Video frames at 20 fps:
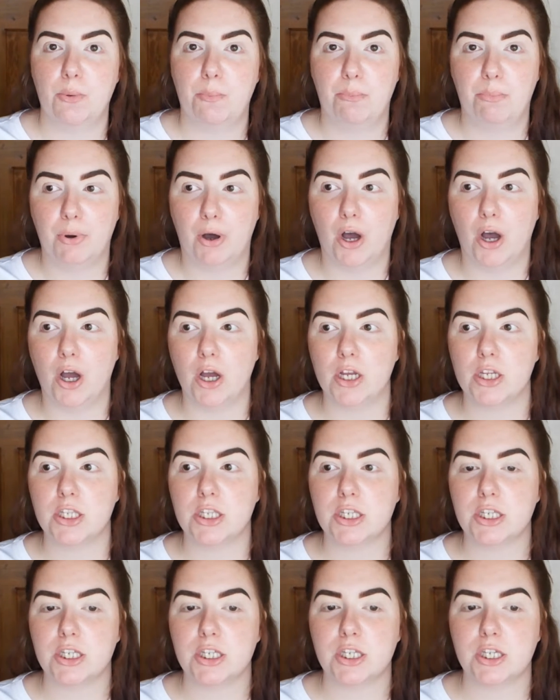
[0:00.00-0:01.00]

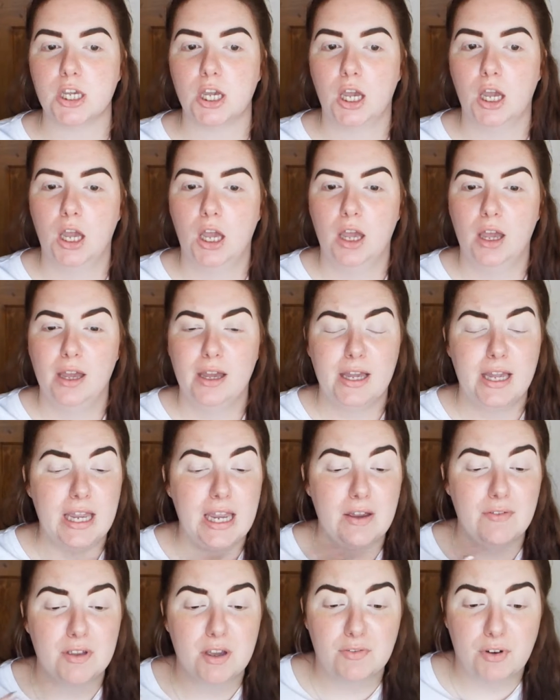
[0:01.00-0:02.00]
but
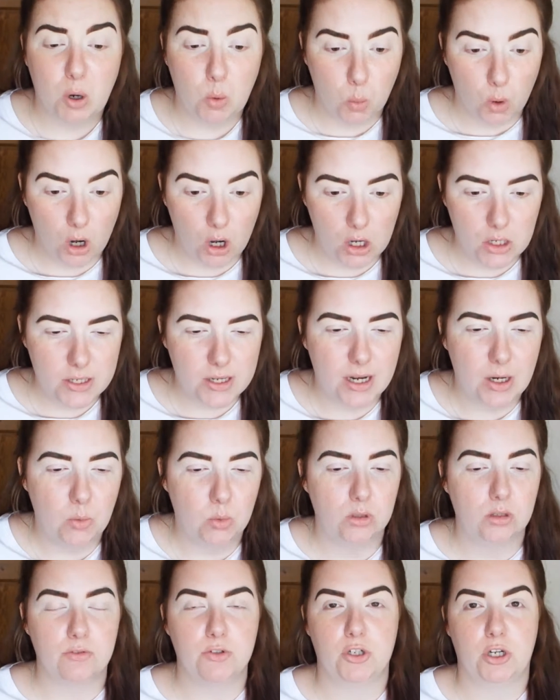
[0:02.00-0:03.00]
even if I was, I
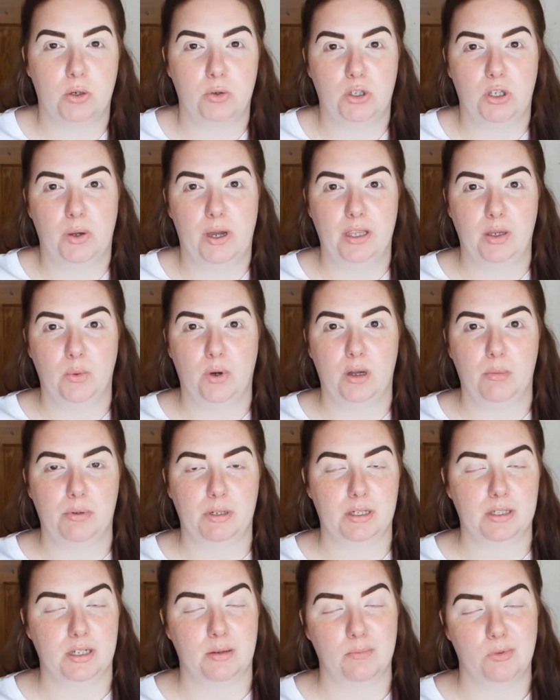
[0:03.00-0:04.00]
wouldn't have shown you anyway
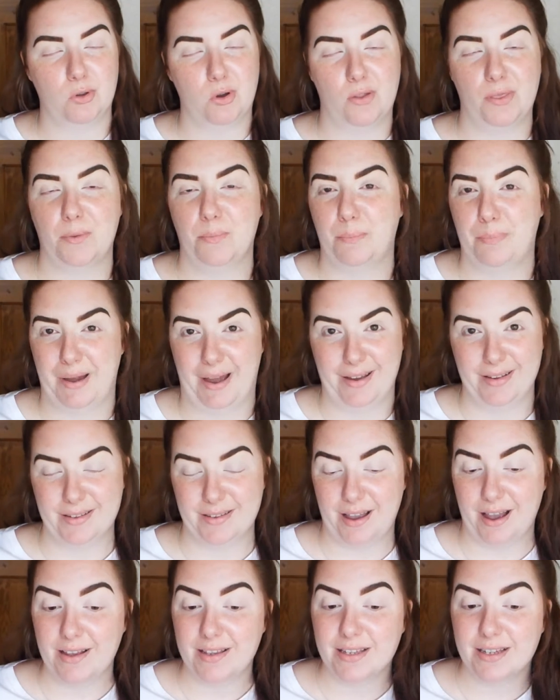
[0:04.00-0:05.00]
because I'm not the best
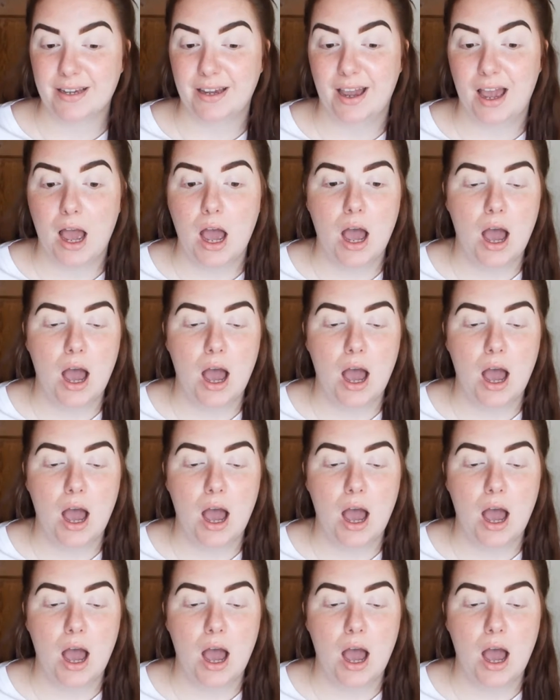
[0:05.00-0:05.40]
at it.